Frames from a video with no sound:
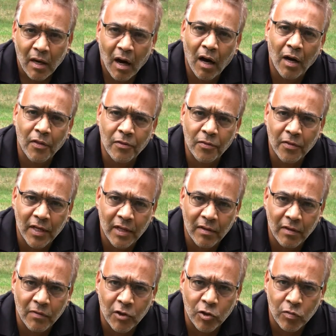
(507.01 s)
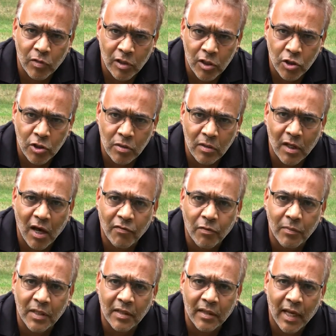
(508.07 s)
other than the traditional
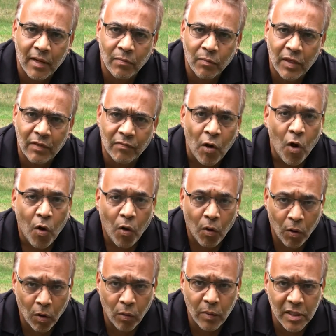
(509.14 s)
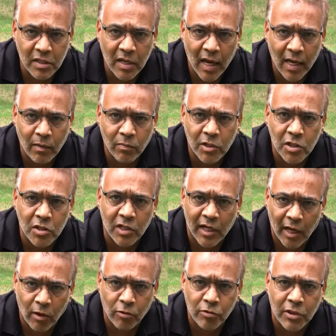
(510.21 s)
government that we've always had, which is an
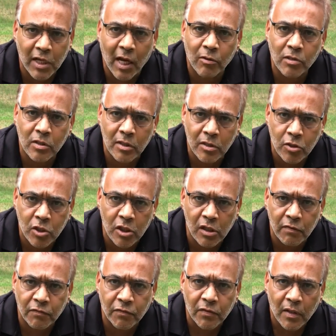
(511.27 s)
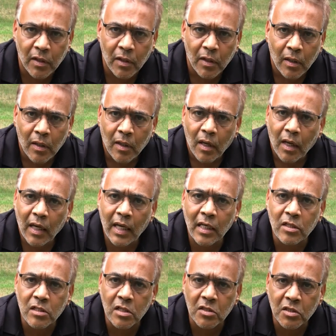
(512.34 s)
Elders Council in Chief.
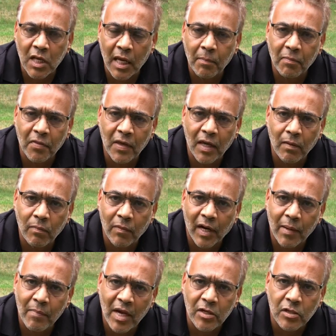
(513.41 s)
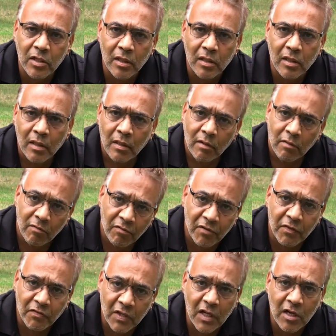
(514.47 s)
It's the same thing when I mentioned
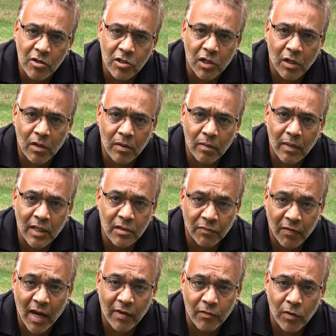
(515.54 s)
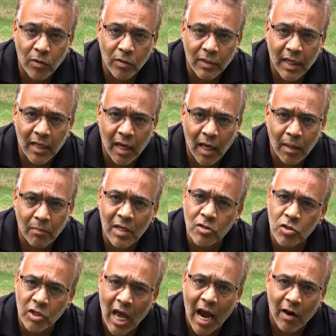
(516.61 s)
50 years ago, as a 5-year-old I came, and
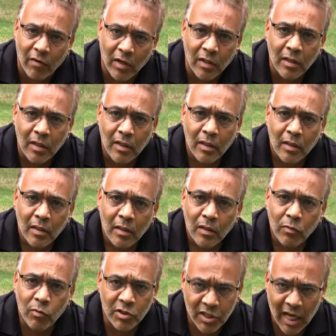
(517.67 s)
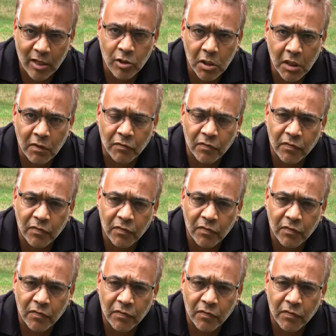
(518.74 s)
Zara was that chief.